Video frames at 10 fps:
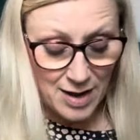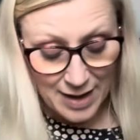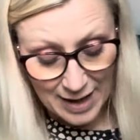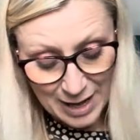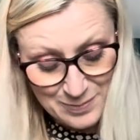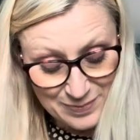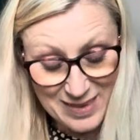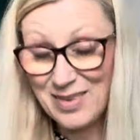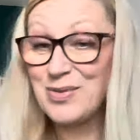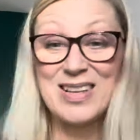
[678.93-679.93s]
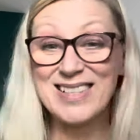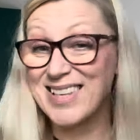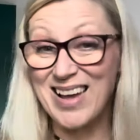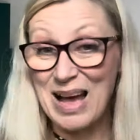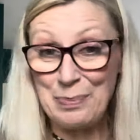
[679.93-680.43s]
I'm feeling
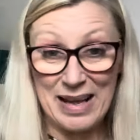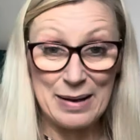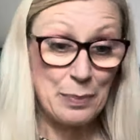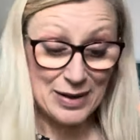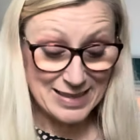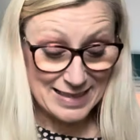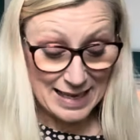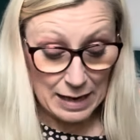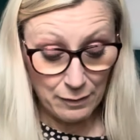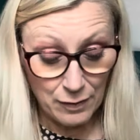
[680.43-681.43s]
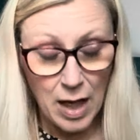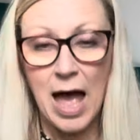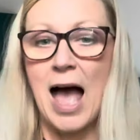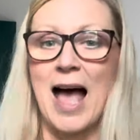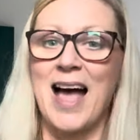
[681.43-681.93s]
so happy, positive,
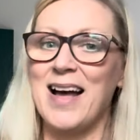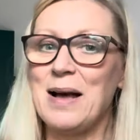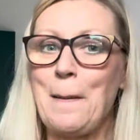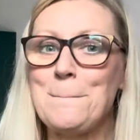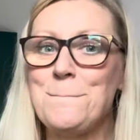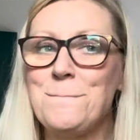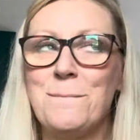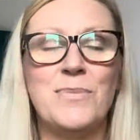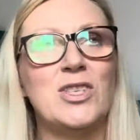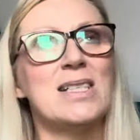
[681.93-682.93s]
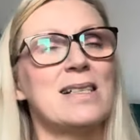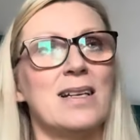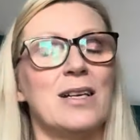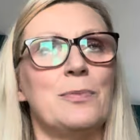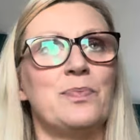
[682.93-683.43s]
just
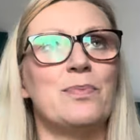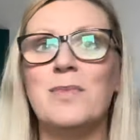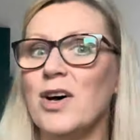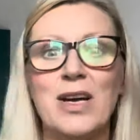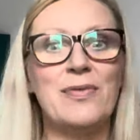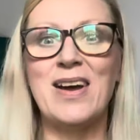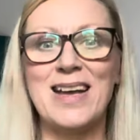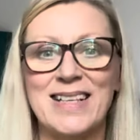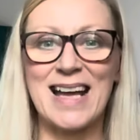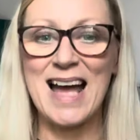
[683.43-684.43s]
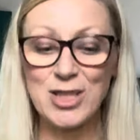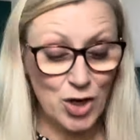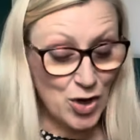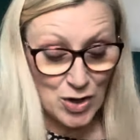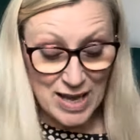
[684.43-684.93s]
motivated again. I
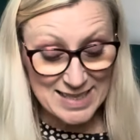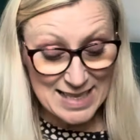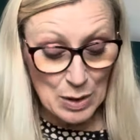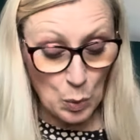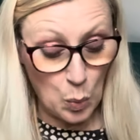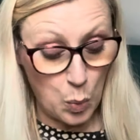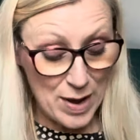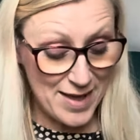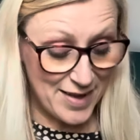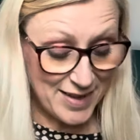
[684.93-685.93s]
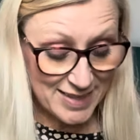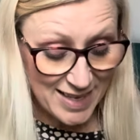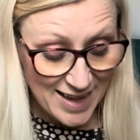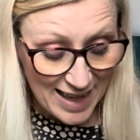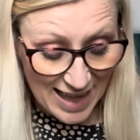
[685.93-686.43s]
don't know, isn't it weird?
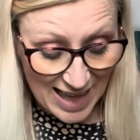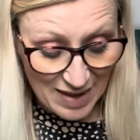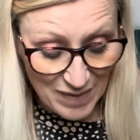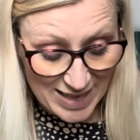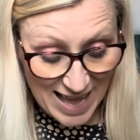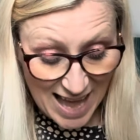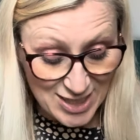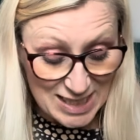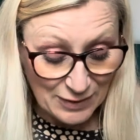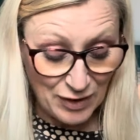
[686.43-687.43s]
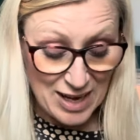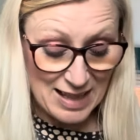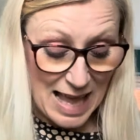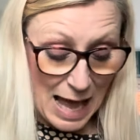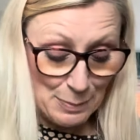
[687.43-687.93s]
Yeah, I just
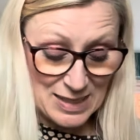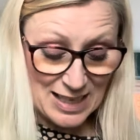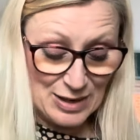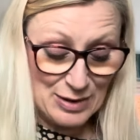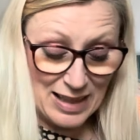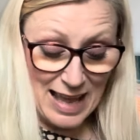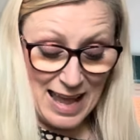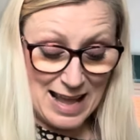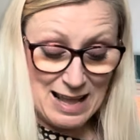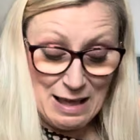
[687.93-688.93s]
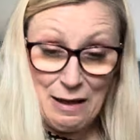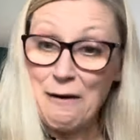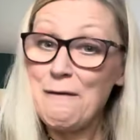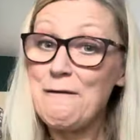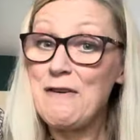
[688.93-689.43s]
feel absolutely
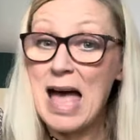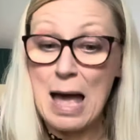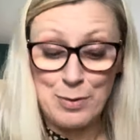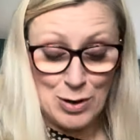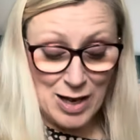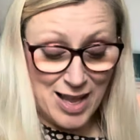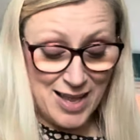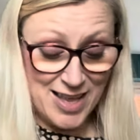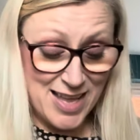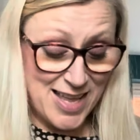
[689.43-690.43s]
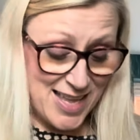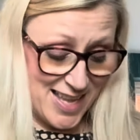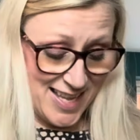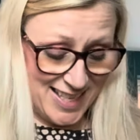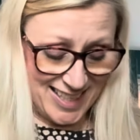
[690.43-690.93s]

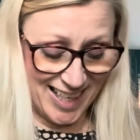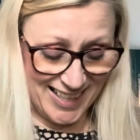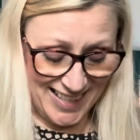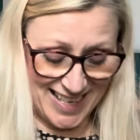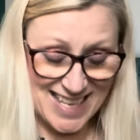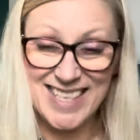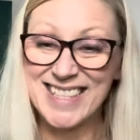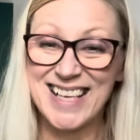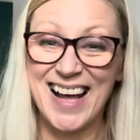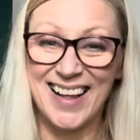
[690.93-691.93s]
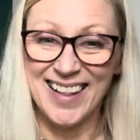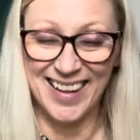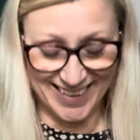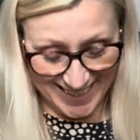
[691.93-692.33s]
fabulous. Can you tell?